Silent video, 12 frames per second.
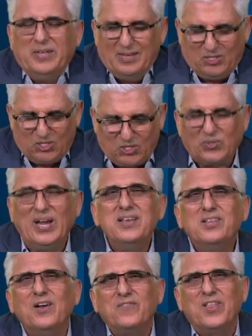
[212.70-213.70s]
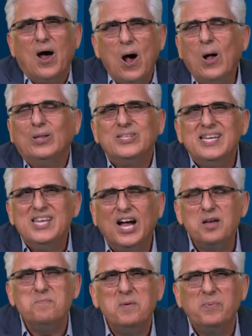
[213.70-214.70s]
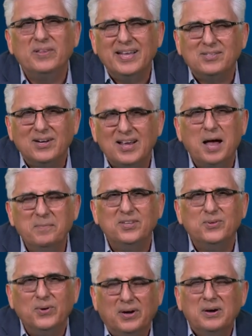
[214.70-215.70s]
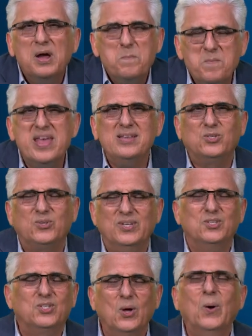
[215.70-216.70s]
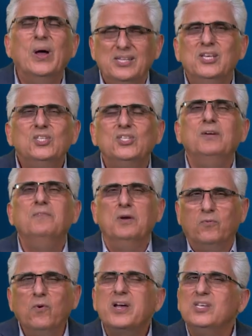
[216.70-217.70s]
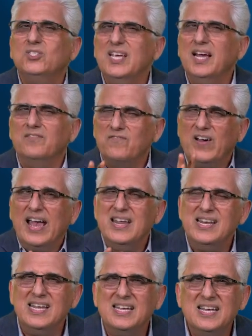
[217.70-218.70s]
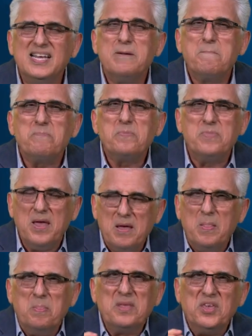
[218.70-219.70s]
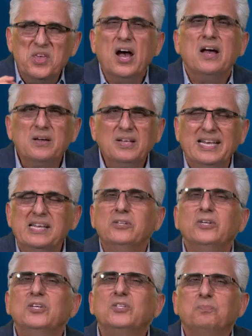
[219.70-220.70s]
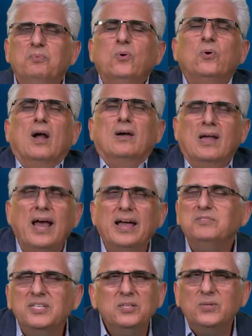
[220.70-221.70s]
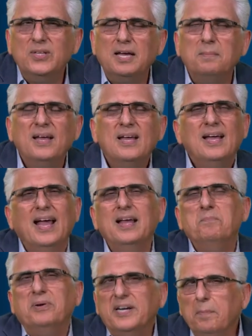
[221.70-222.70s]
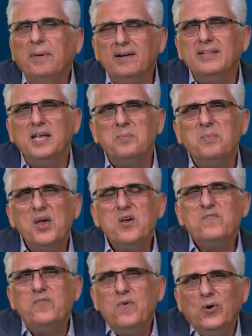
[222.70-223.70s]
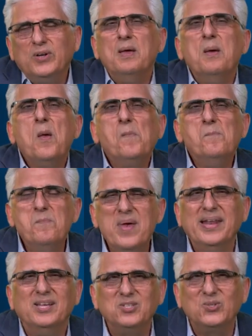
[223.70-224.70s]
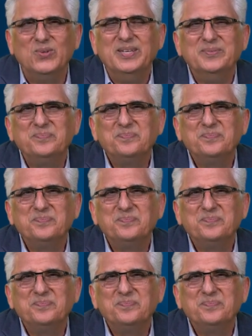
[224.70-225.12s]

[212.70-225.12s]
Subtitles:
with the strength of all the young people that are coming to our ministry. So this year we're focusing on finding the young leaders, pour our lives into them and prepare them for the ministry.